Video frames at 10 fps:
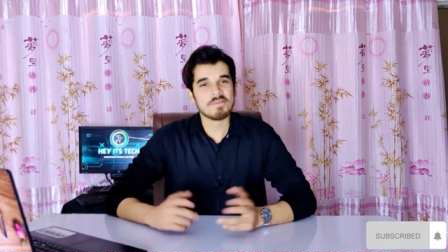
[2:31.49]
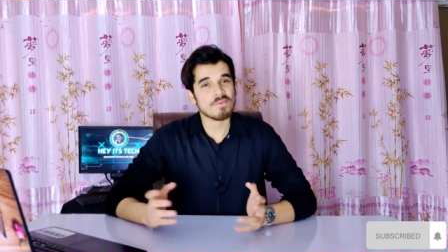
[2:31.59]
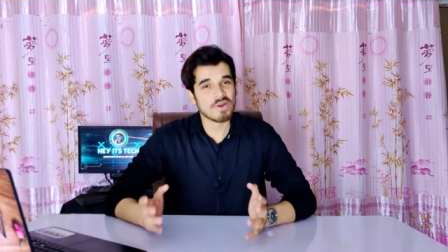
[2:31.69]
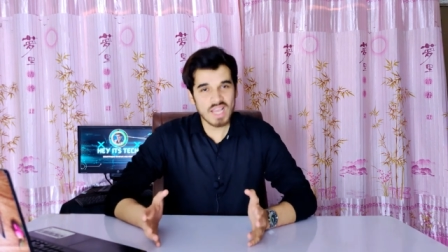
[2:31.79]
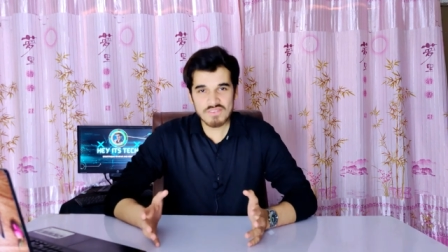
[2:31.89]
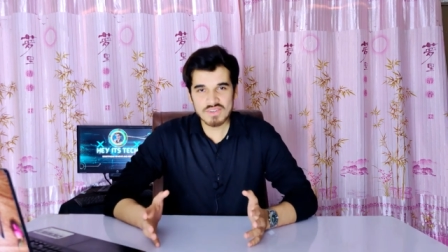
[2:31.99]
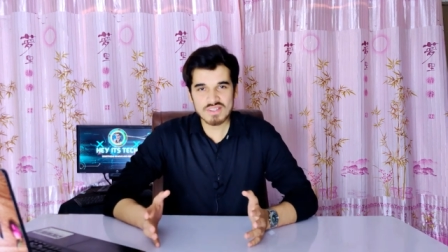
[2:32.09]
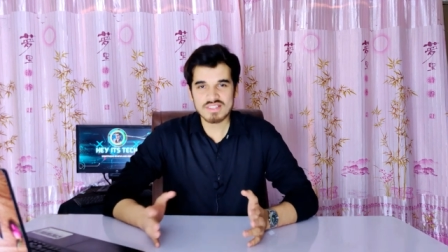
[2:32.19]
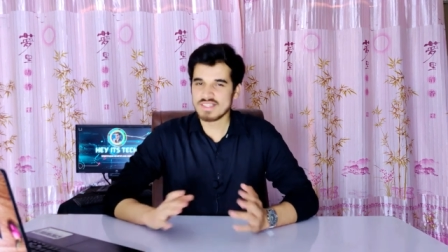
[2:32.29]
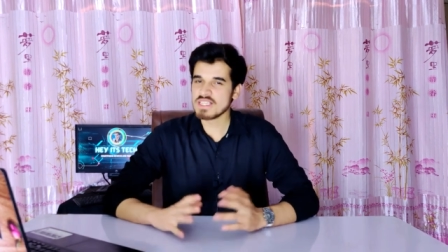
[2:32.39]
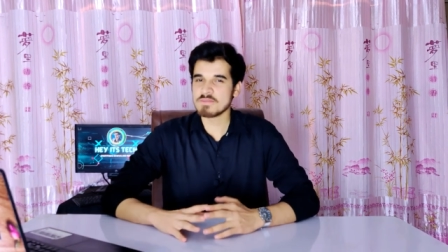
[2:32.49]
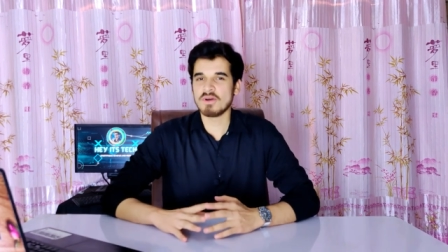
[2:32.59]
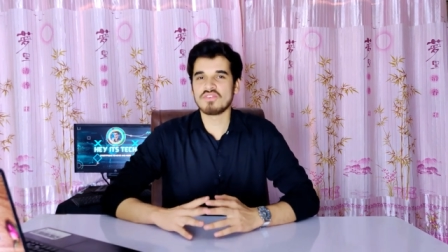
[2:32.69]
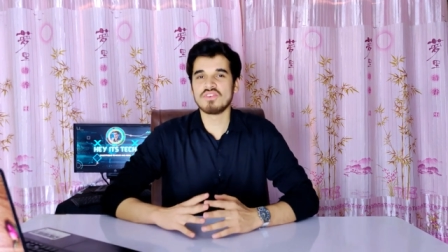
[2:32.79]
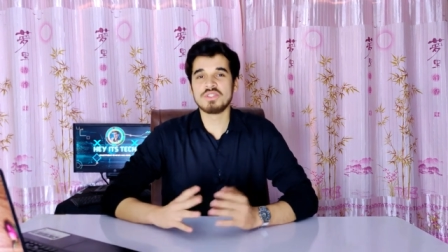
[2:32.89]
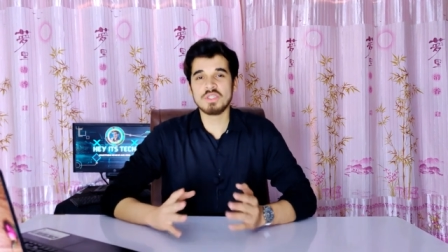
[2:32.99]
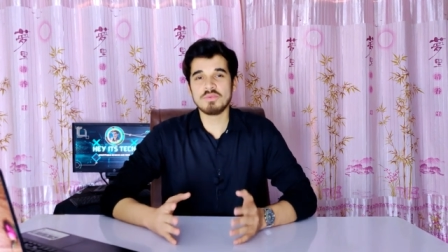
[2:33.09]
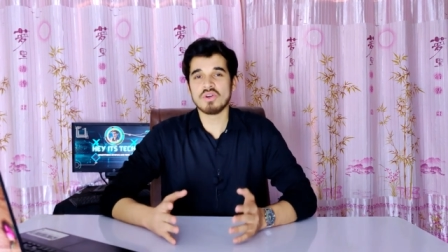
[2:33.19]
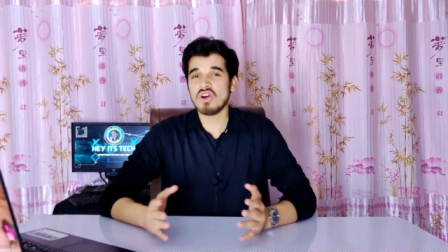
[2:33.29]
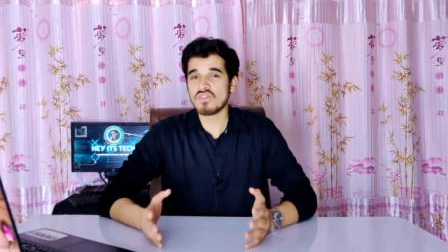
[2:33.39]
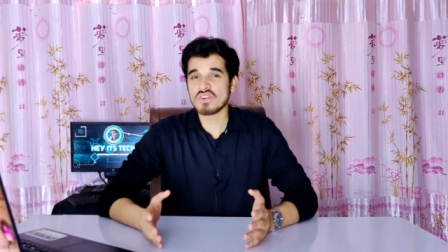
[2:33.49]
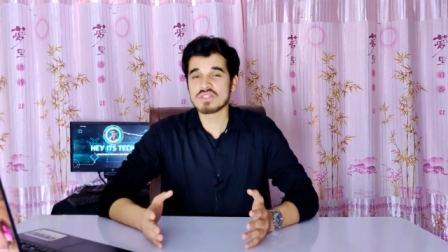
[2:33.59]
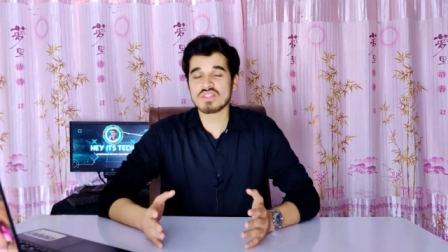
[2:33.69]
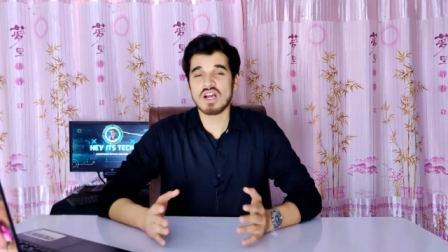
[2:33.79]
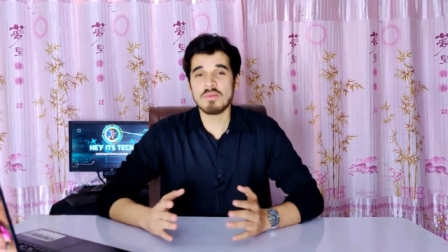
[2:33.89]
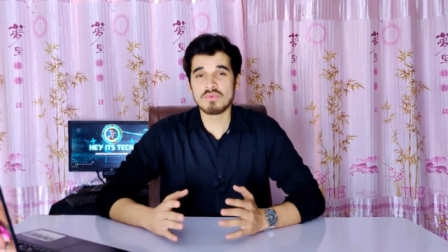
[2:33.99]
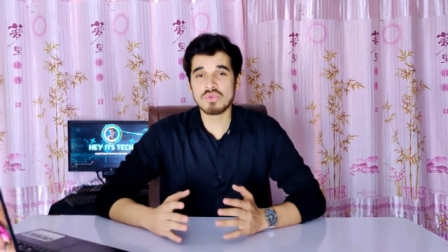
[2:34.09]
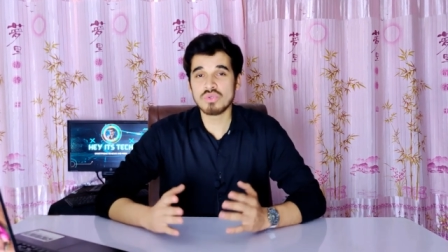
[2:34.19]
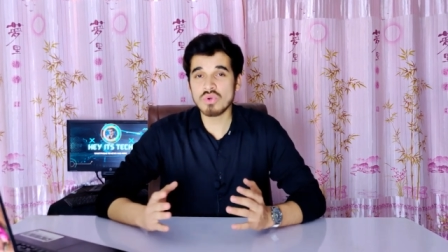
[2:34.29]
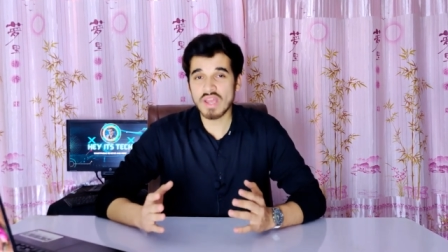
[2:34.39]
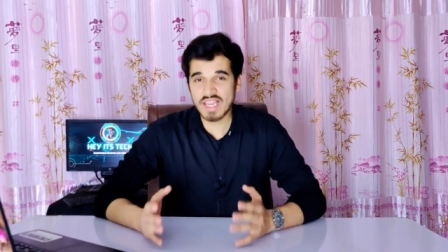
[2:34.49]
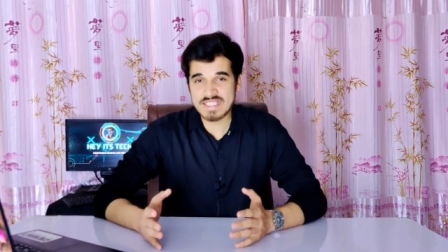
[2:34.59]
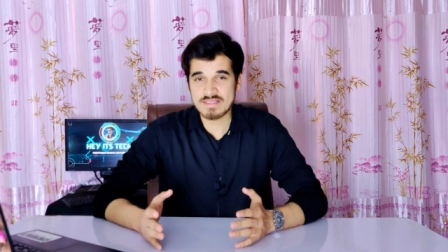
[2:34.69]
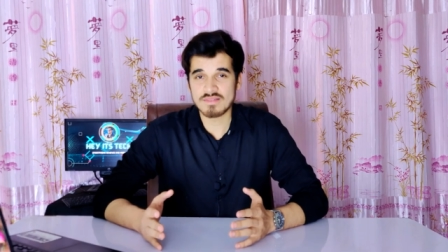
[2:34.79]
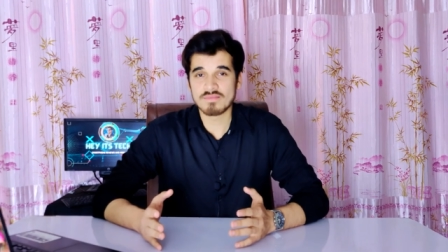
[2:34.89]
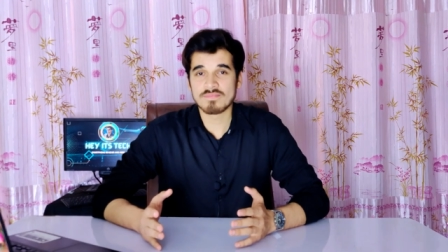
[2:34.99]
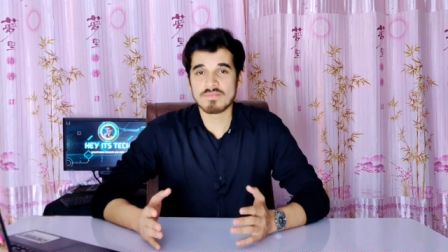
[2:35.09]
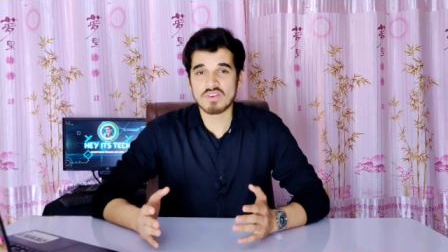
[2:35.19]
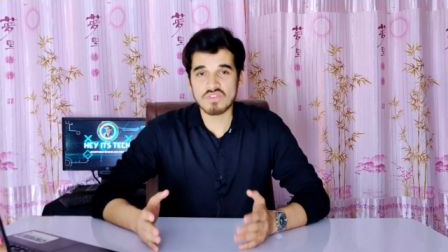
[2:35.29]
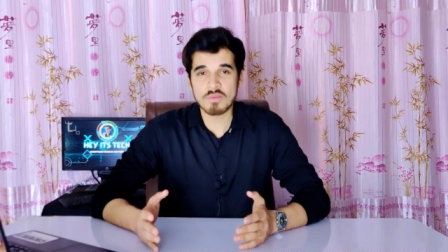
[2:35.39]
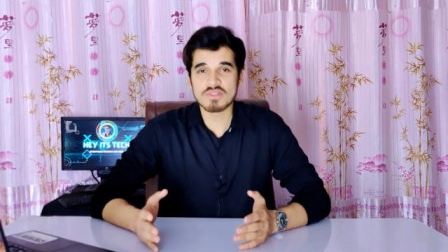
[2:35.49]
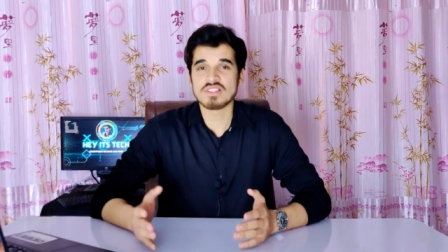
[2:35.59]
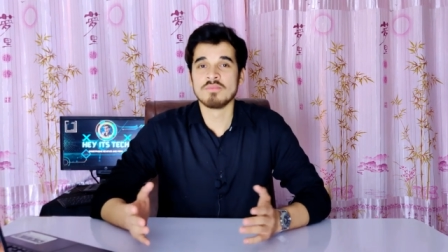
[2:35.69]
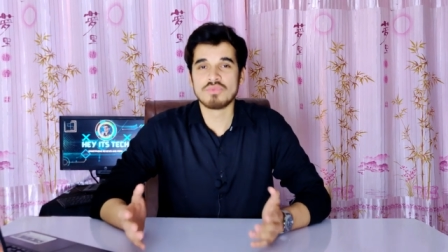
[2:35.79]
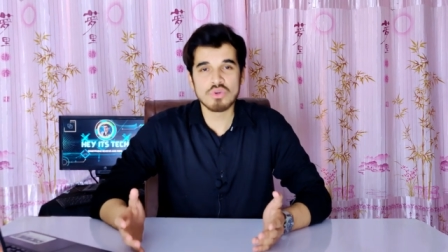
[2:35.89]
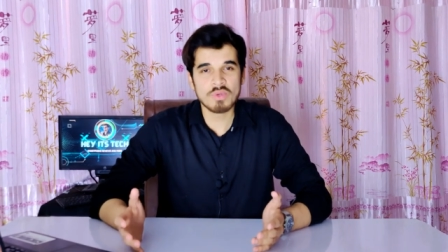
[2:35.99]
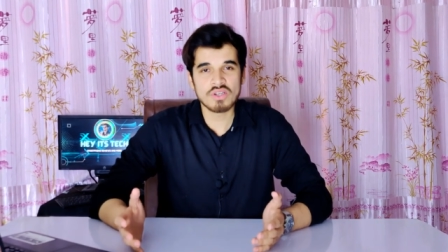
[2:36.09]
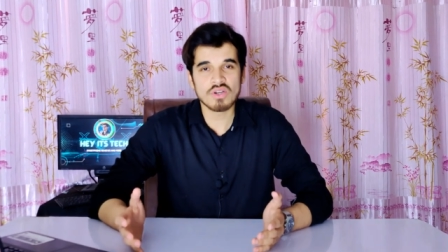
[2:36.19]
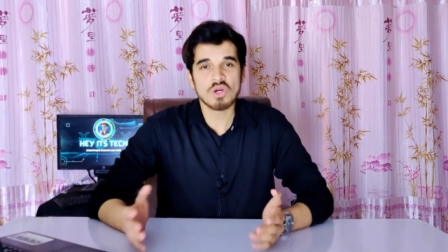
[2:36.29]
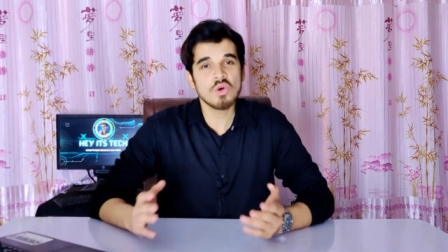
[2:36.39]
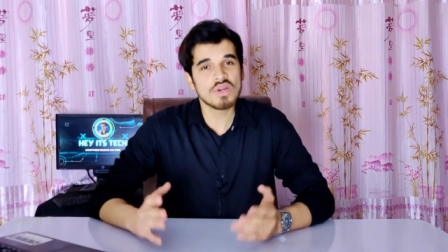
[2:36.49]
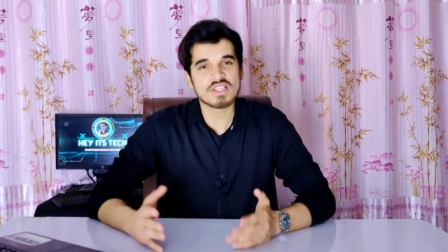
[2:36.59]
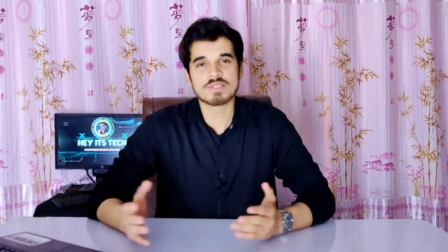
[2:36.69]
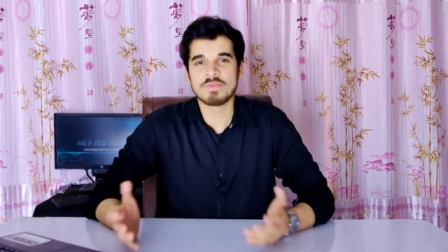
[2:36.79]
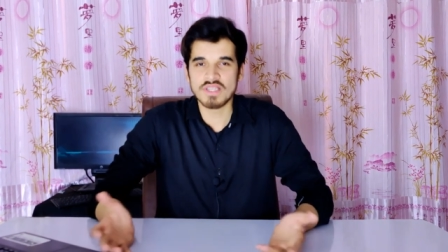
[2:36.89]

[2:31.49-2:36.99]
Moreover, this powerful G P U offers up to two X performance improvement over its